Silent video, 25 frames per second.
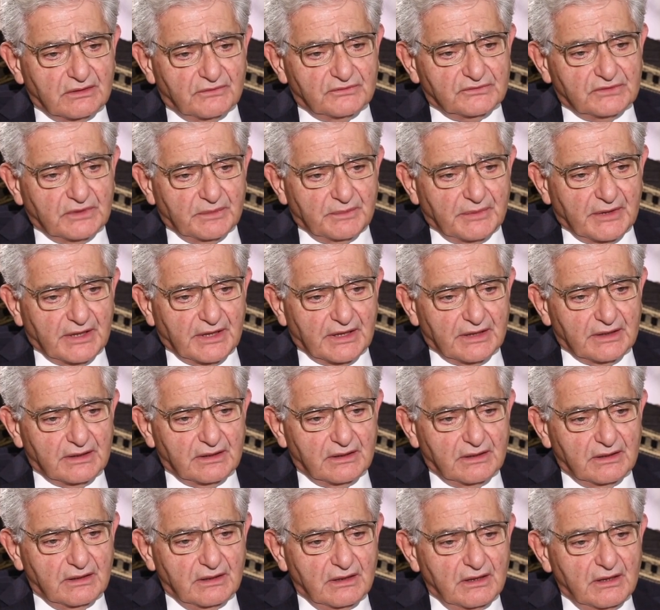of the
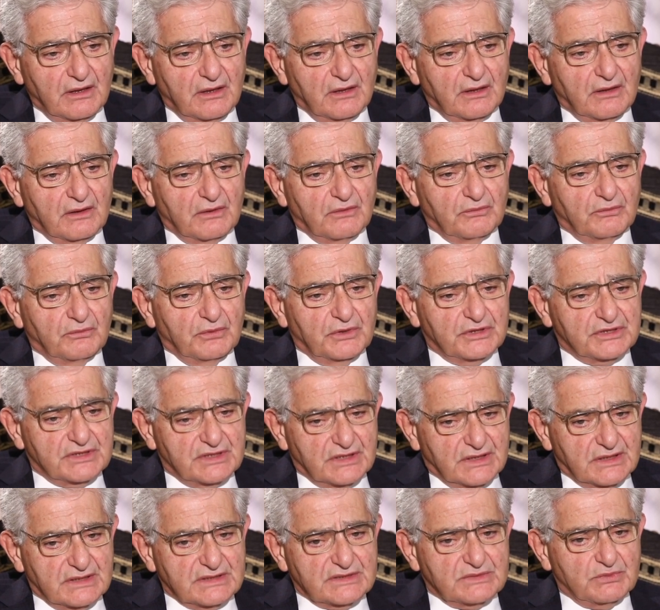bank, which
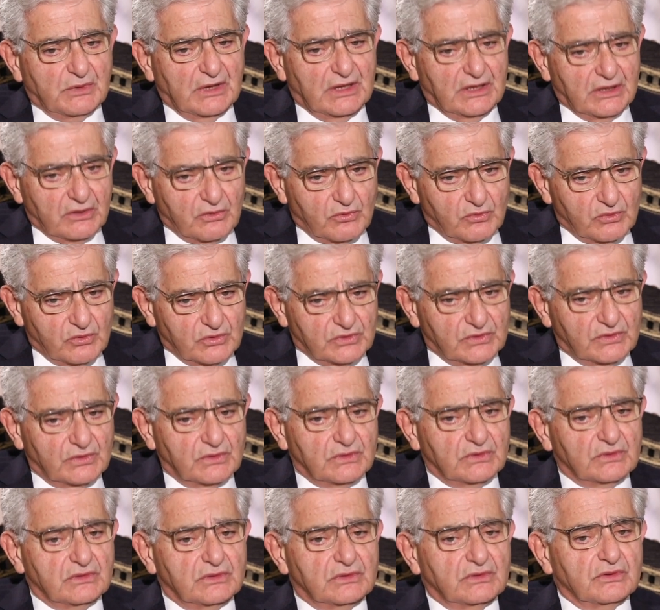is well
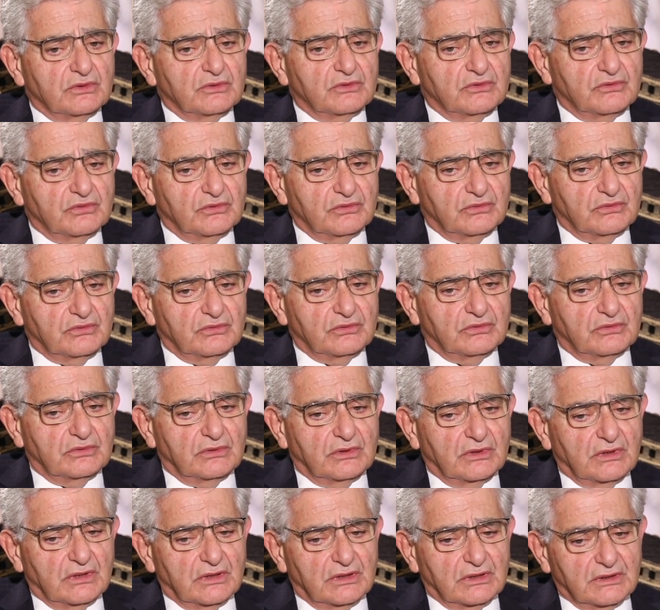rooted to
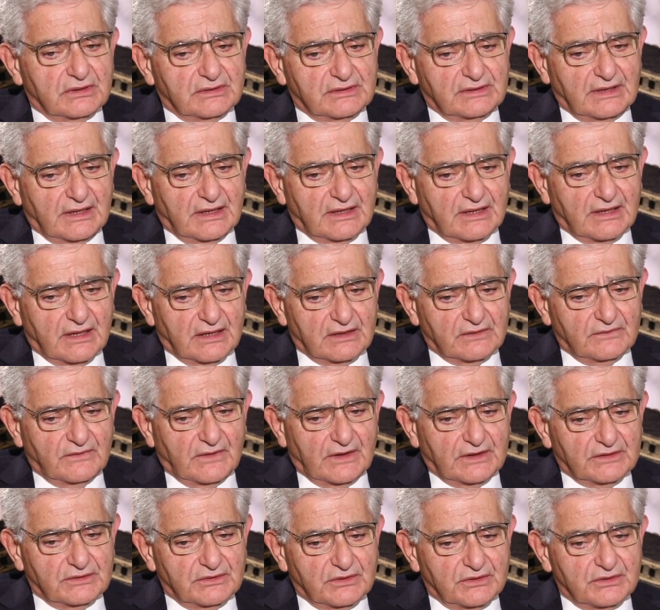take
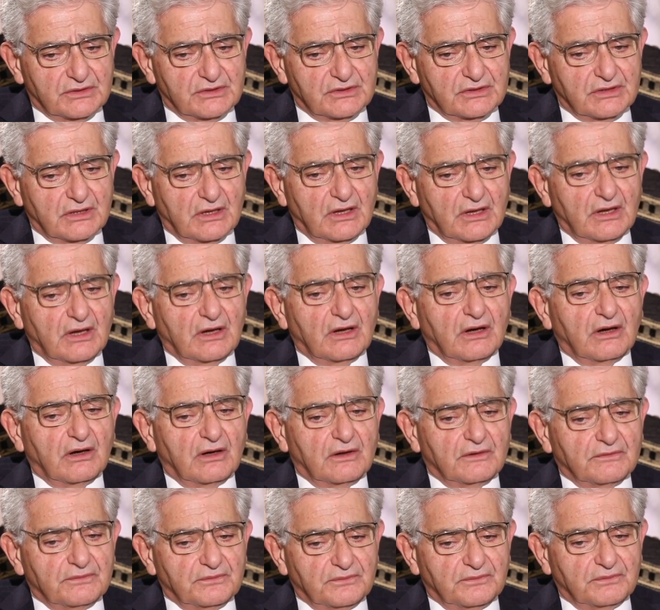advantage
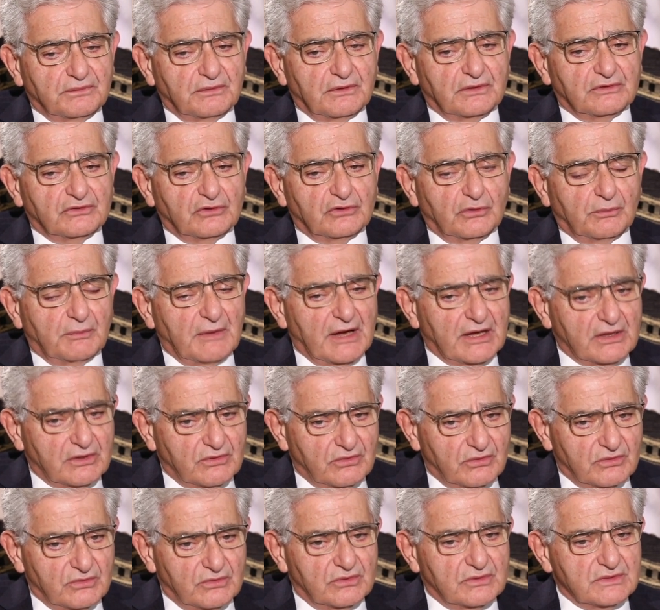of the
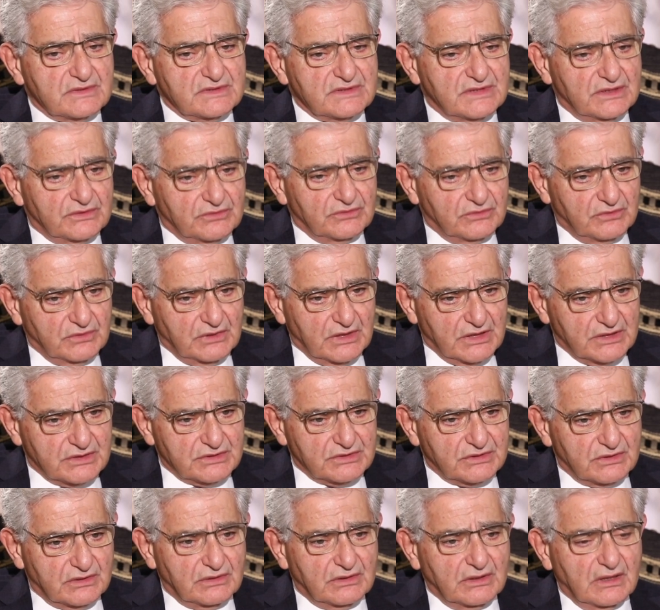macro
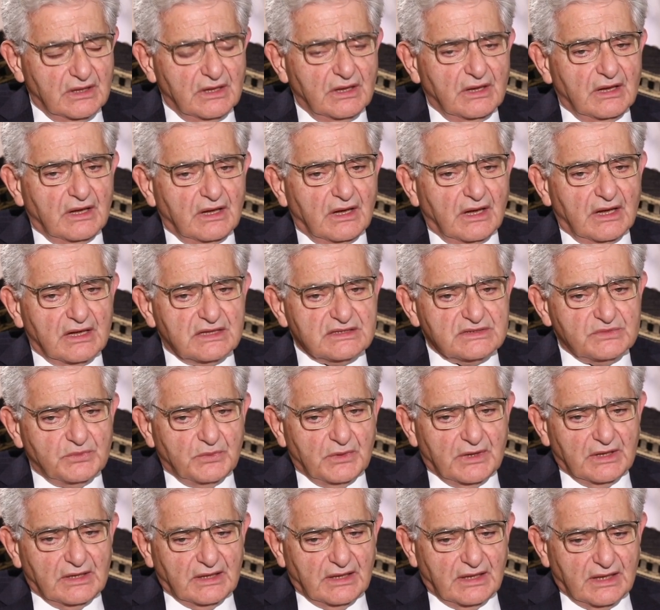situation, as
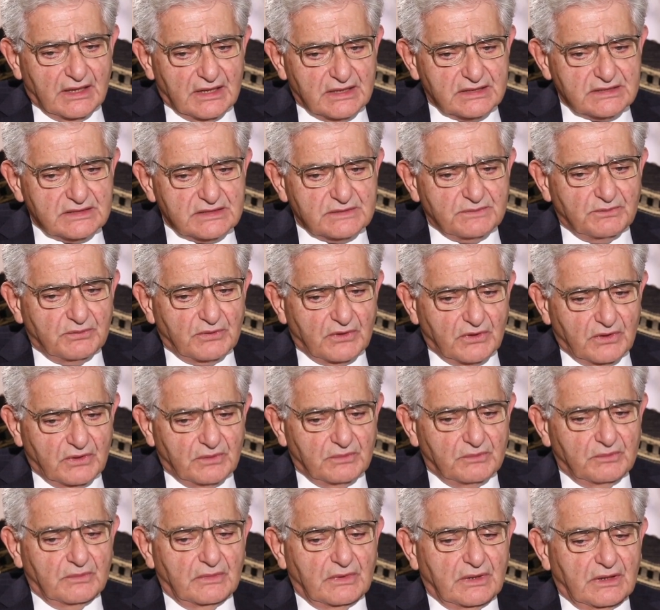well as
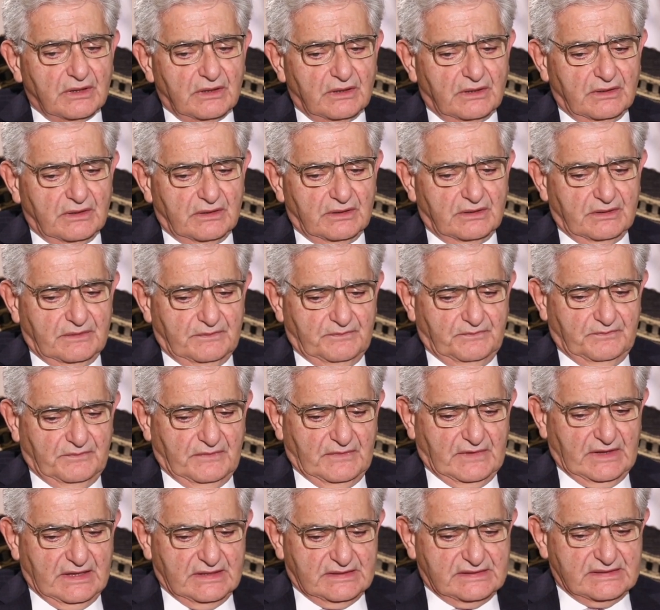from
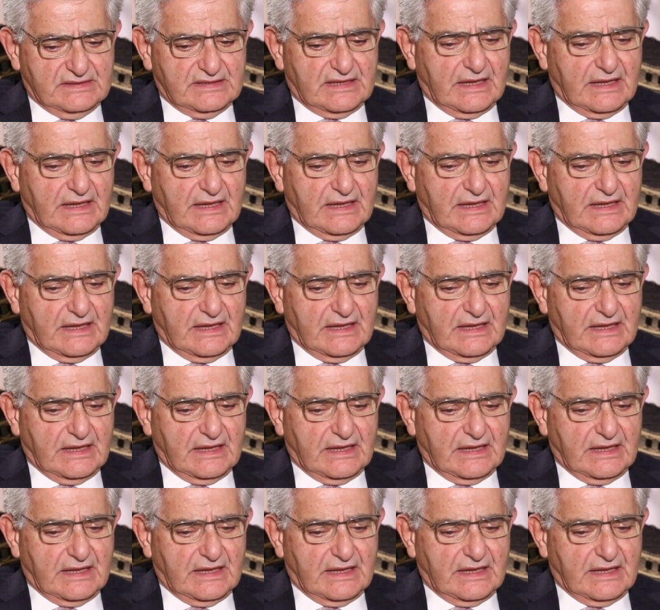its